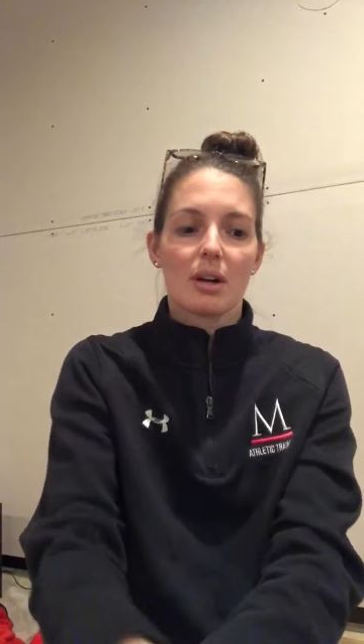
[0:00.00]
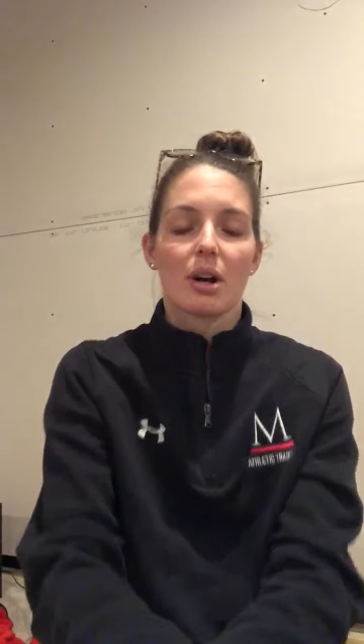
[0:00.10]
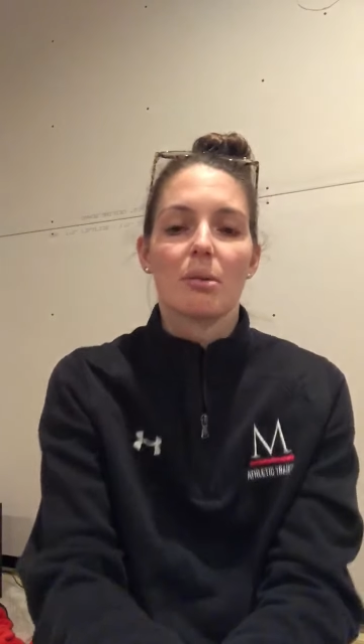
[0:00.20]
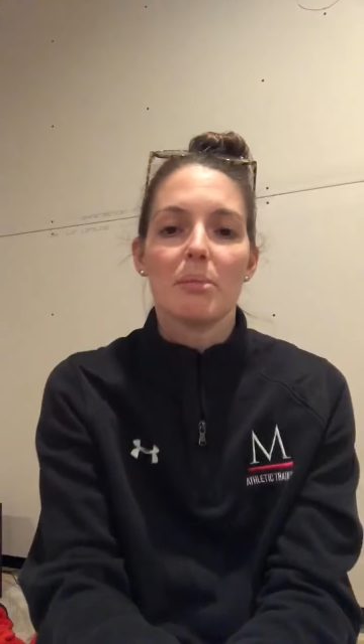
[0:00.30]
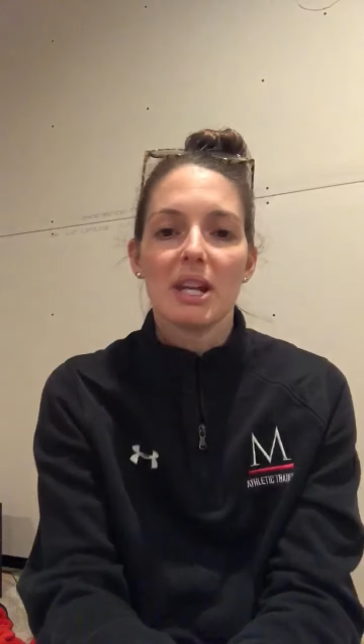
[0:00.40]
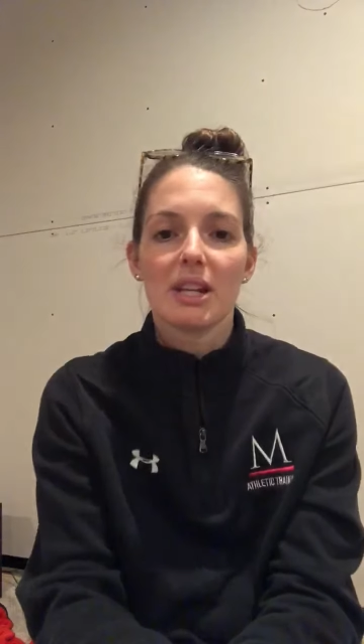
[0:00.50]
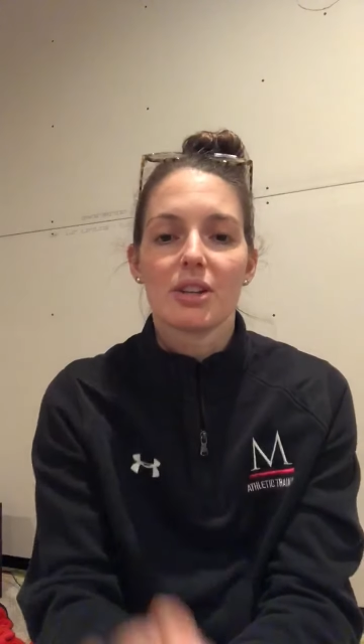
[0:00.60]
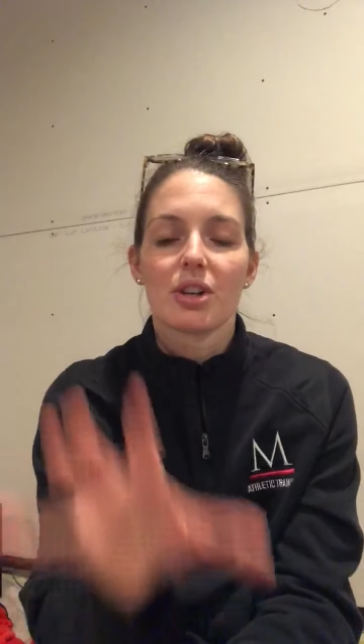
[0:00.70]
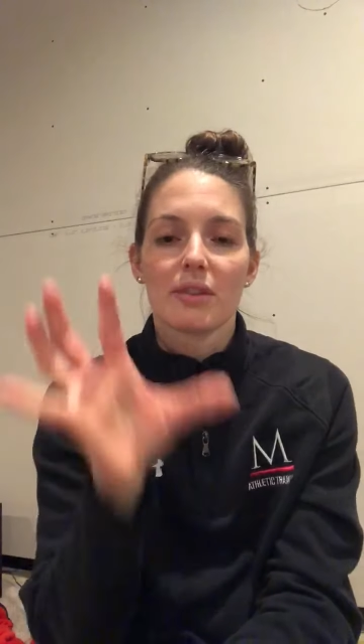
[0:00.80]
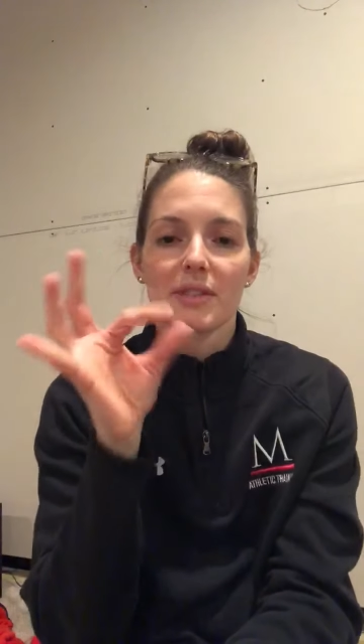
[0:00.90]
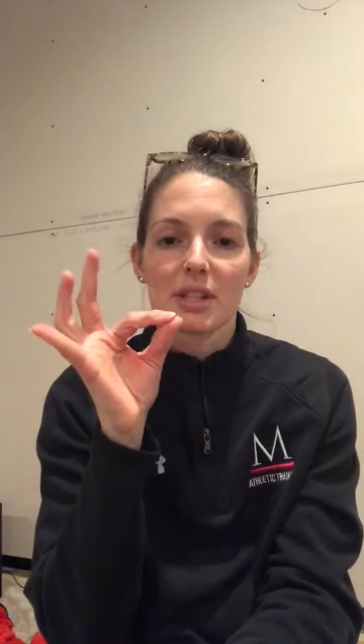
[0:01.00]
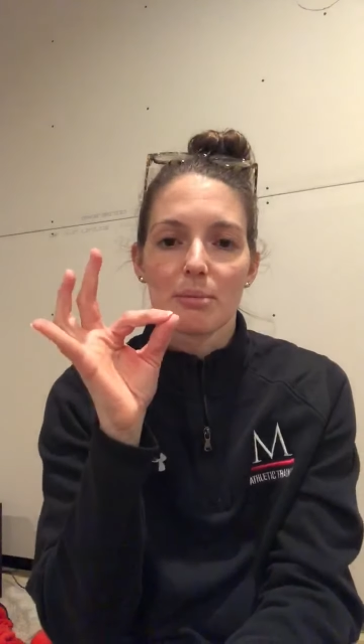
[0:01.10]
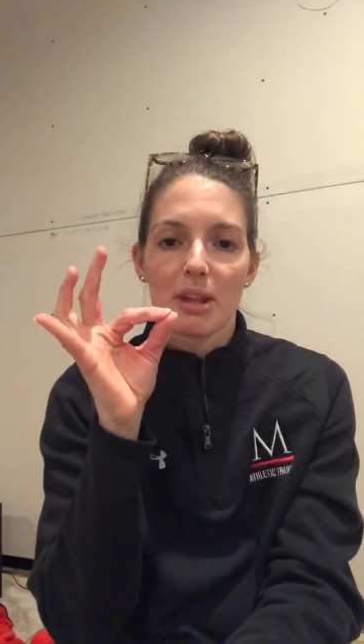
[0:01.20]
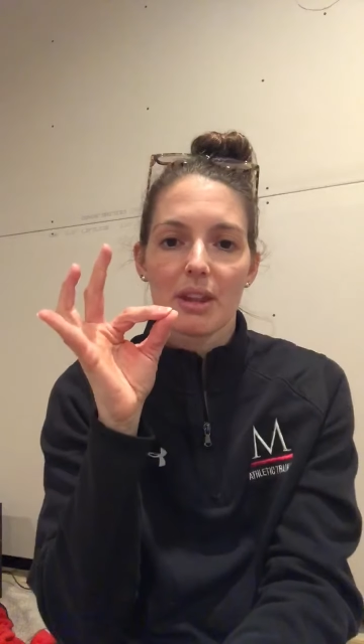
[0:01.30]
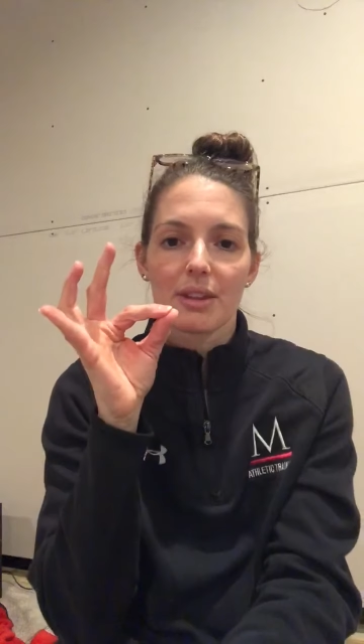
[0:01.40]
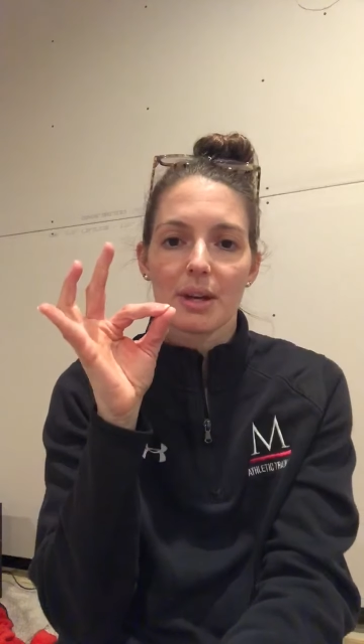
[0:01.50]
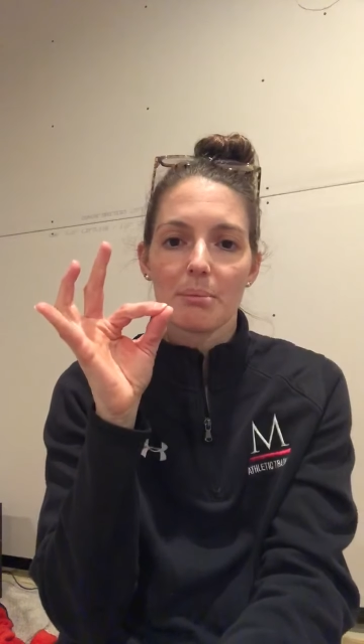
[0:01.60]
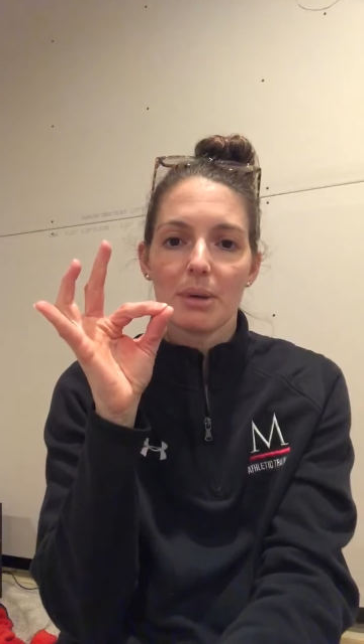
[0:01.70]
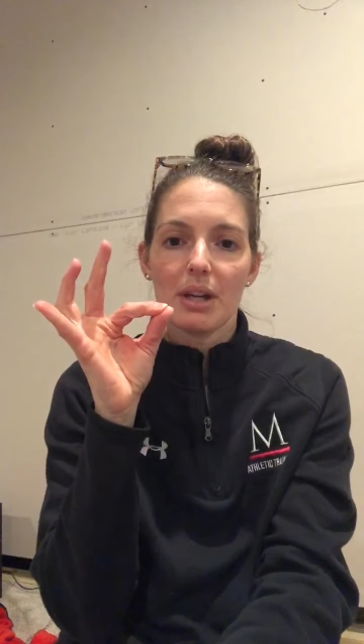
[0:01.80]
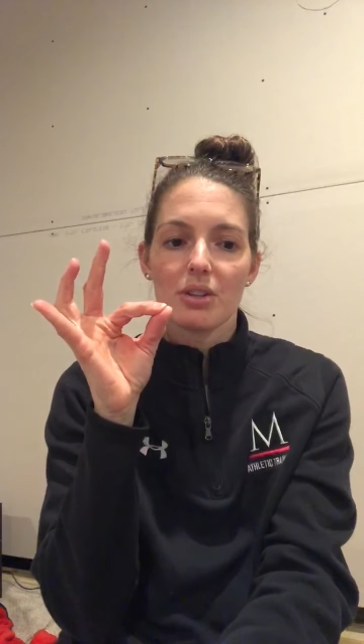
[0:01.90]
Our median nerve is going to be the thumb
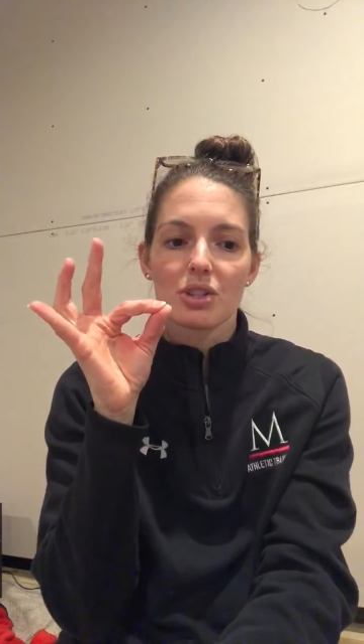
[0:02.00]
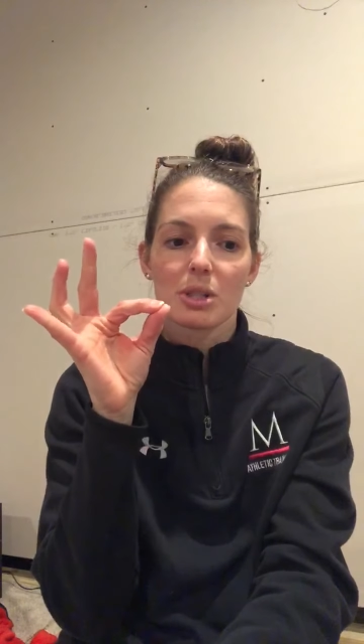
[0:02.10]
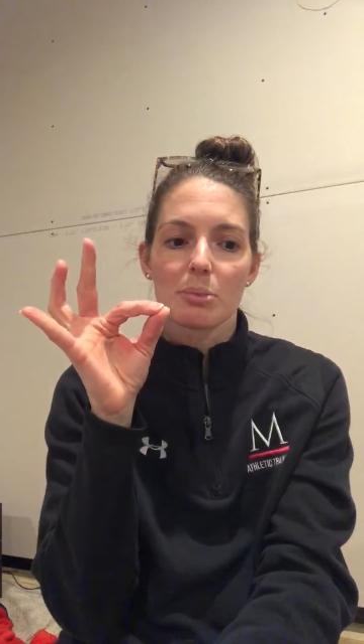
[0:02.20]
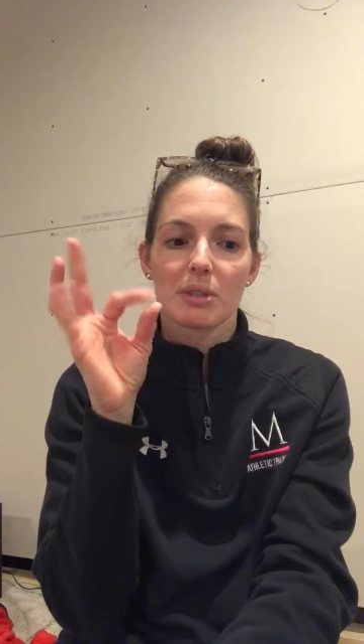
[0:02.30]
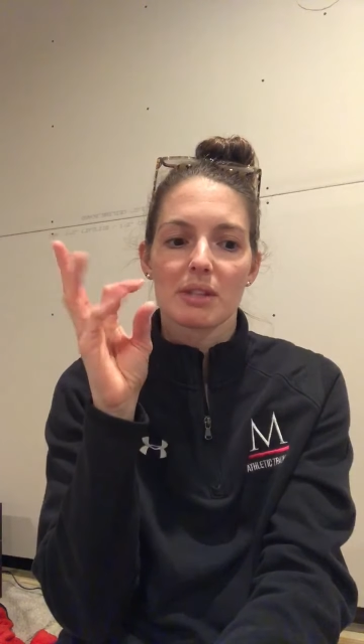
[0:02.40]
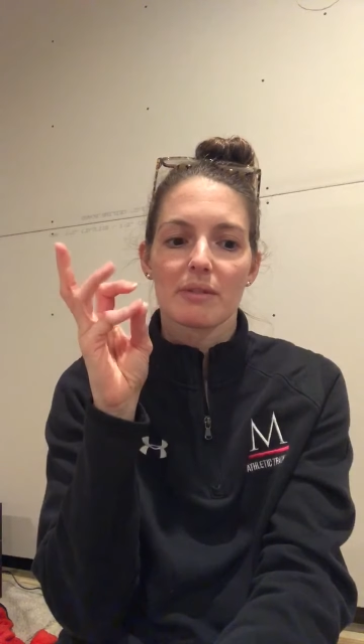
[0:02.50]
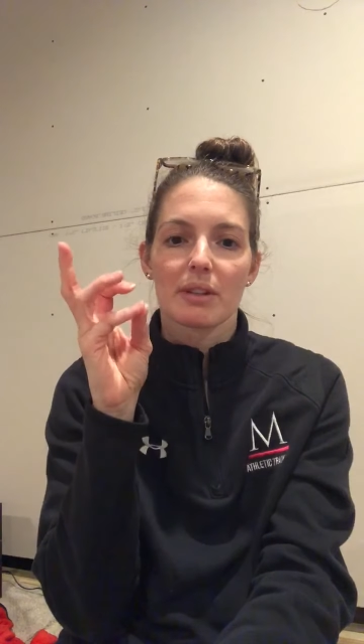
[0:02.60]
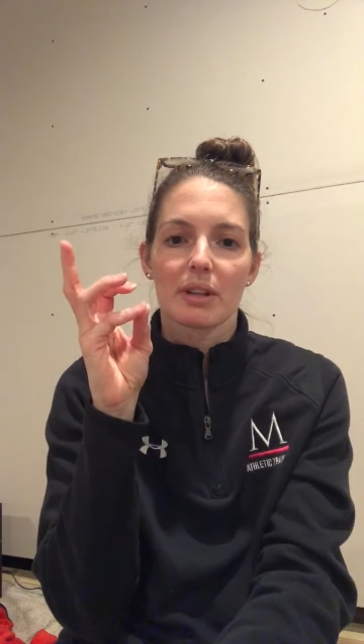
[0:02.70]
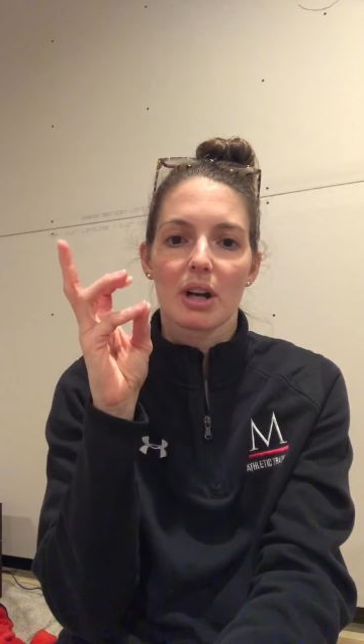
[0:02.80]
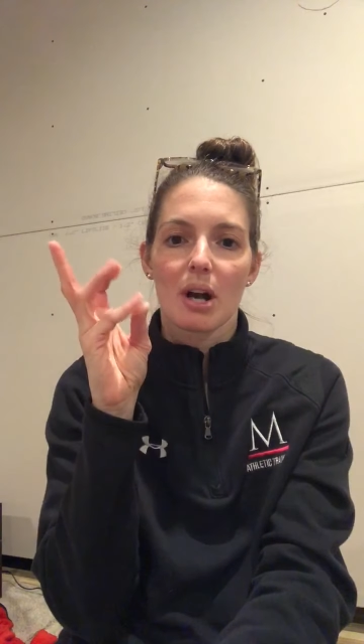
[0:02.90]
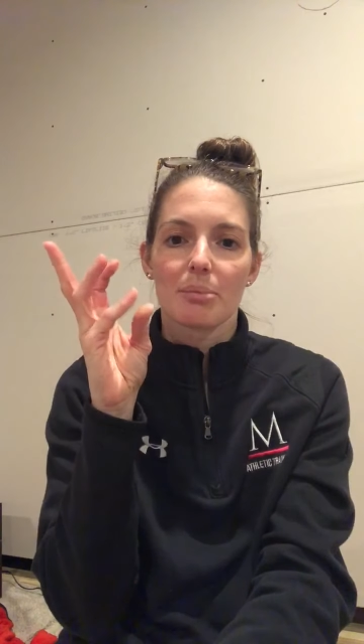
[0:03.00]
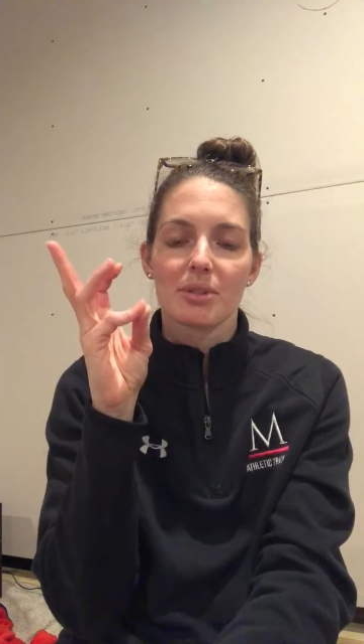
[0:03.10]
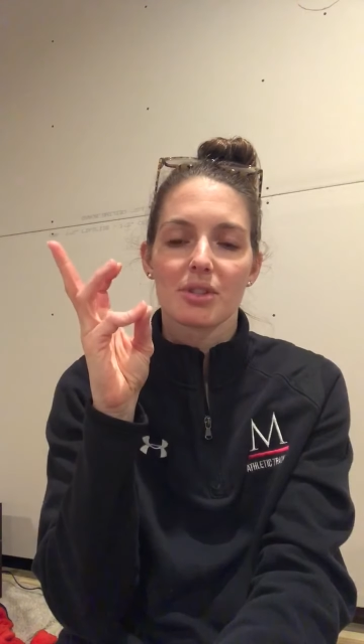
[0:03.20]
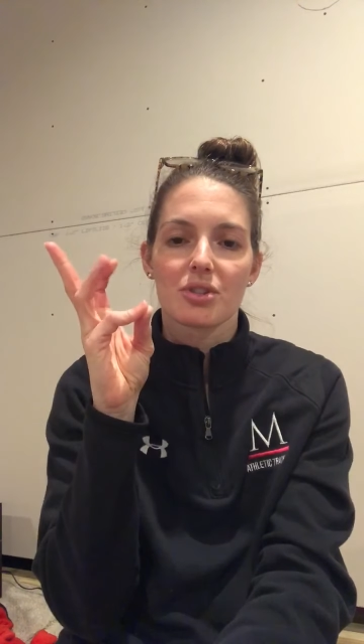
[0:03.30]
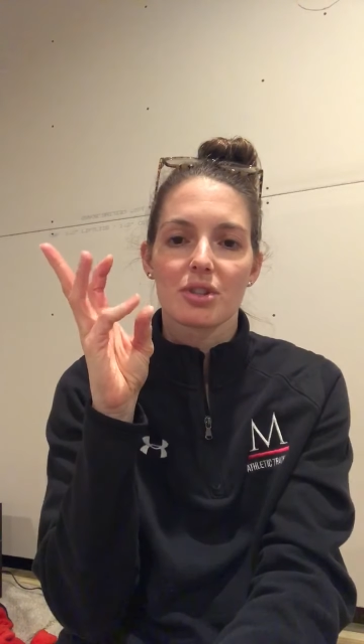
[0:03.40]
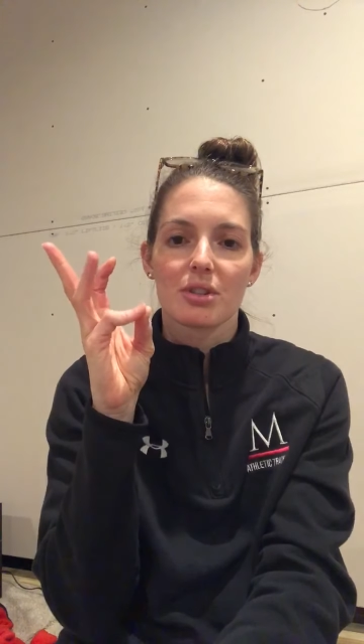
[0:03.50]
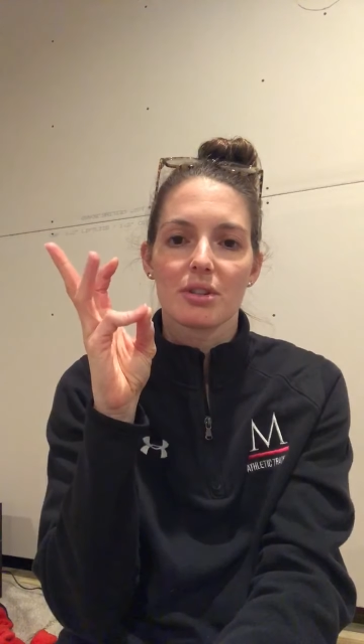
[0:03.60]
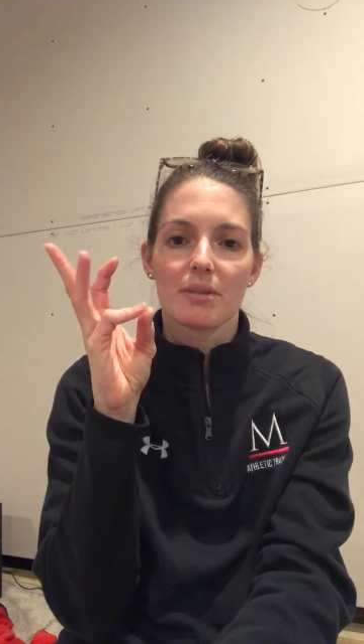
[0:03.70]
pinch, specifically our opposition,